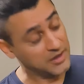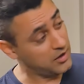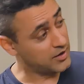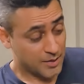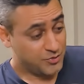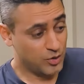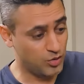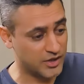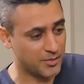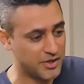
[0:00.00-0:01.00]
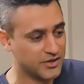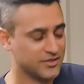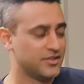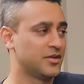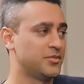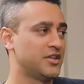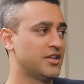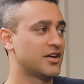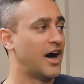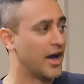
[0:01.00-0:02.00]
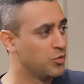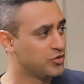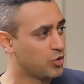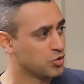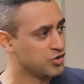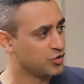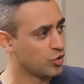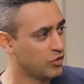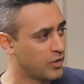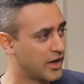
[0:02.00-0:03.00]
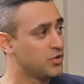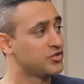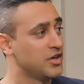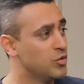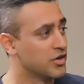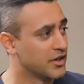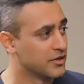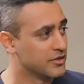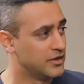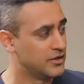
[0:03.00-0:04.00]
Yeah, absolutely. I mean, this is something that I was conscious of while I was still working.